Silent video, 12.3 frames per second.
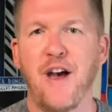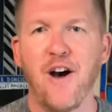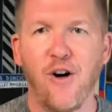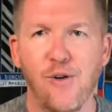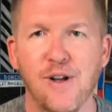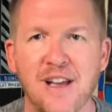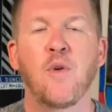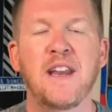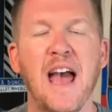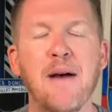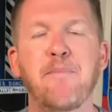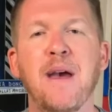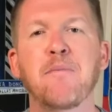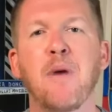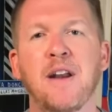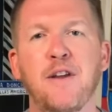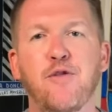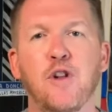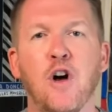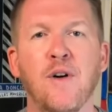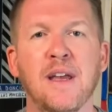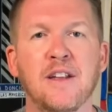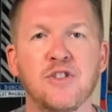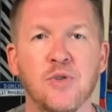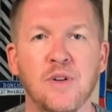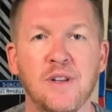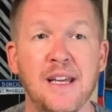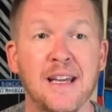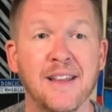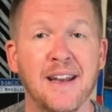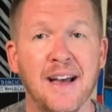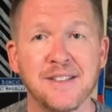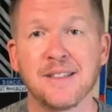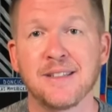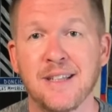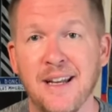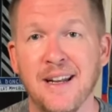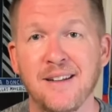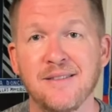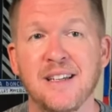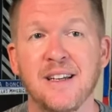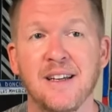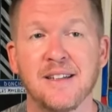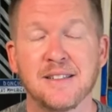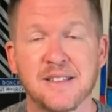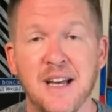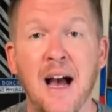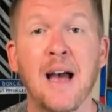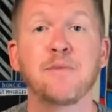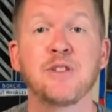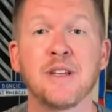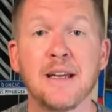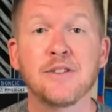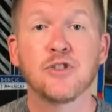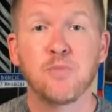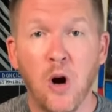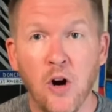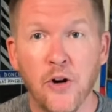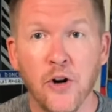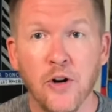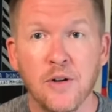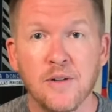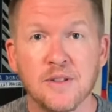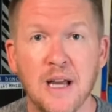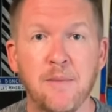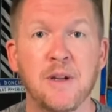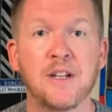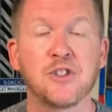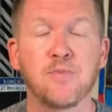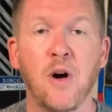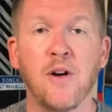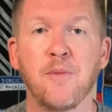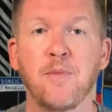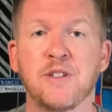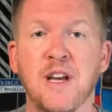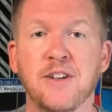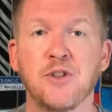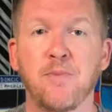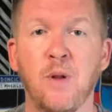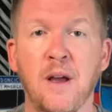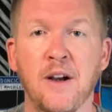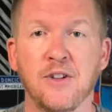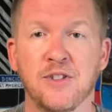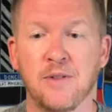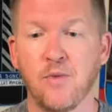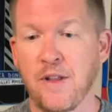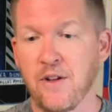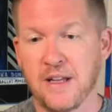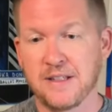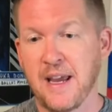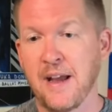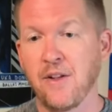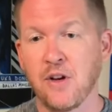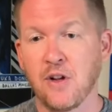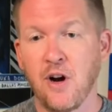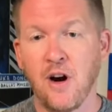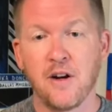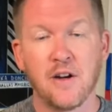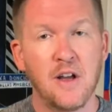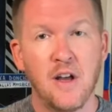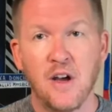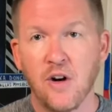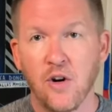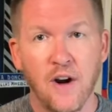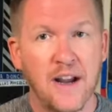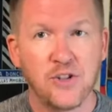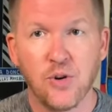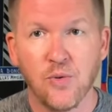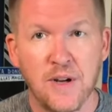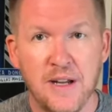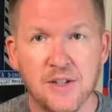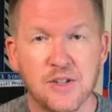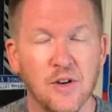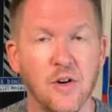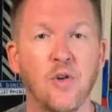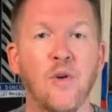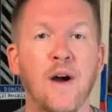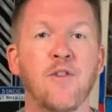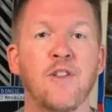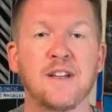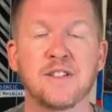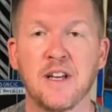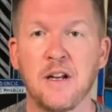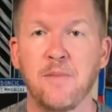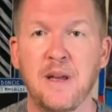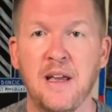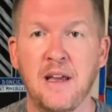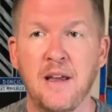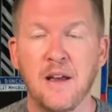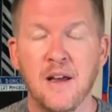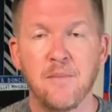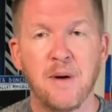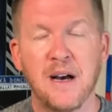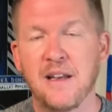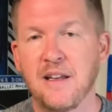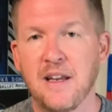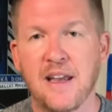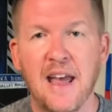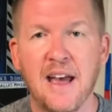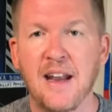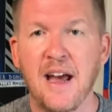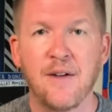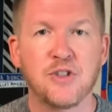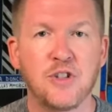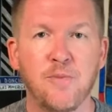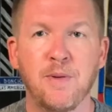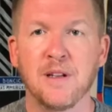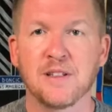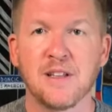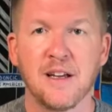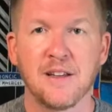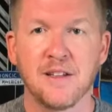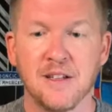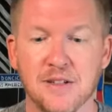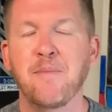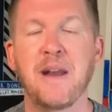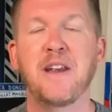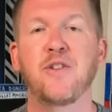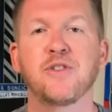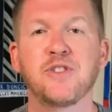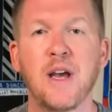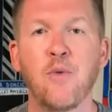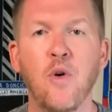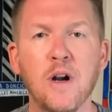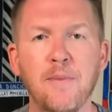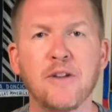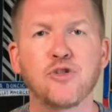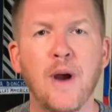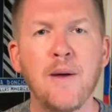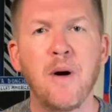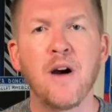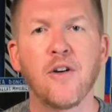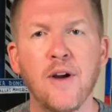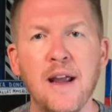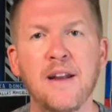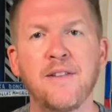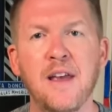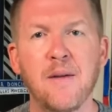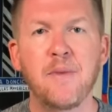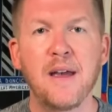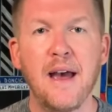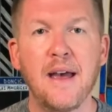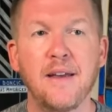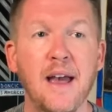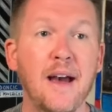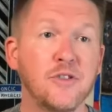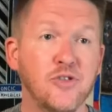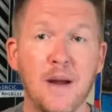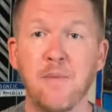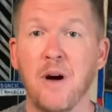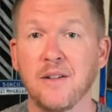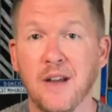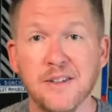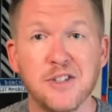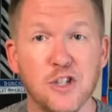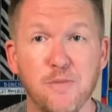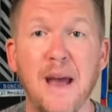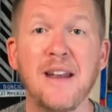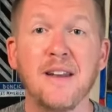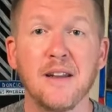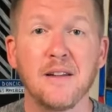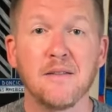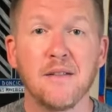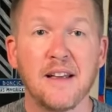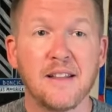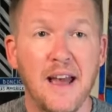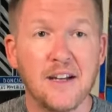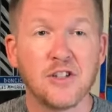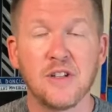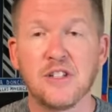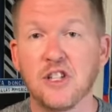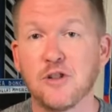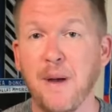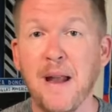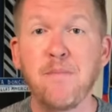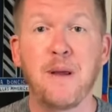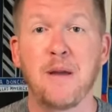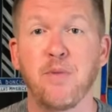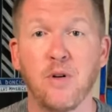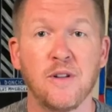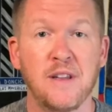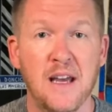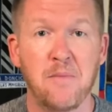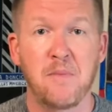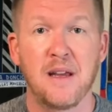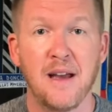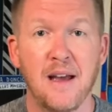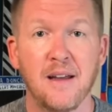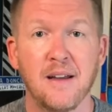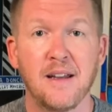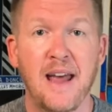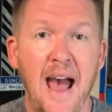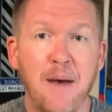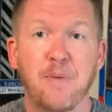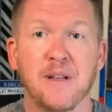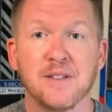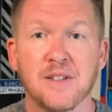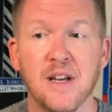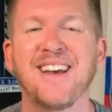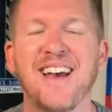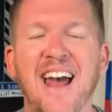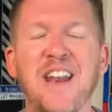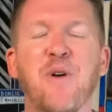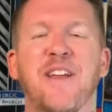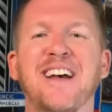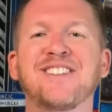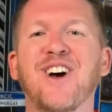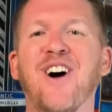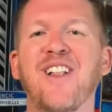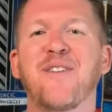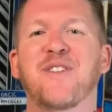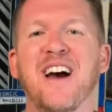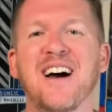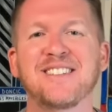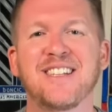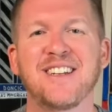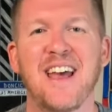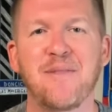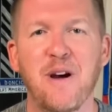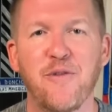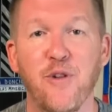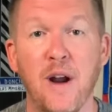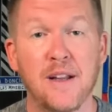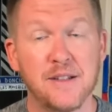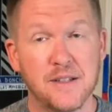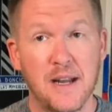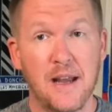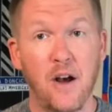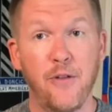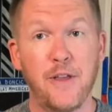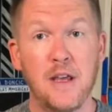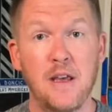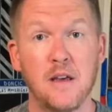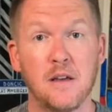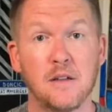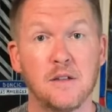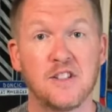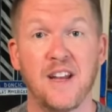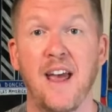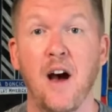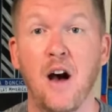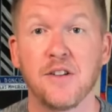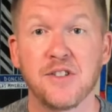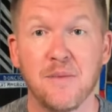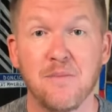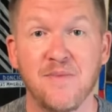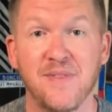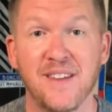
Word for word: L. When you have big money flowing into a league that hasn't seen it, it's time to get smarter, time to get smarter, protect your players. And whether that's Caitlin Clark or Angel Reese or whoever that's going to be, but you can't have stupidness like this. Many of us say, well, what about Draymond Green in the N B A? Yeah, Draymond got suspended. Like, they actually suspend people in the N B A. It happens. Anyway, that's all I've got today, my friends. Stay healthy, stay awesome,